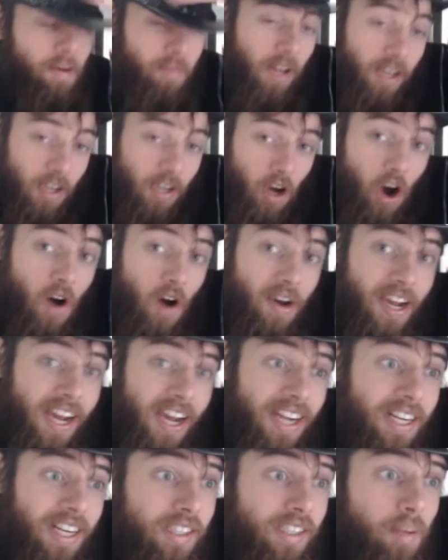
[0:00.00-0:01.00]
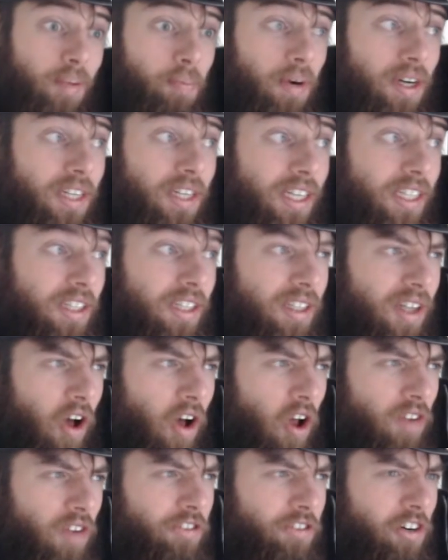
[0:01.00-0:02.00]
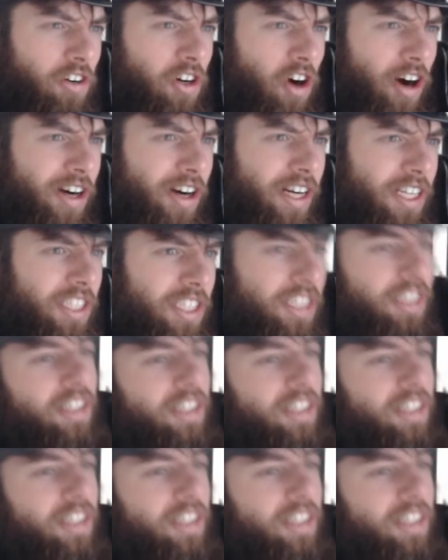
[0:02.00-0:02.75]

like okay, that's apparently all for Carnage.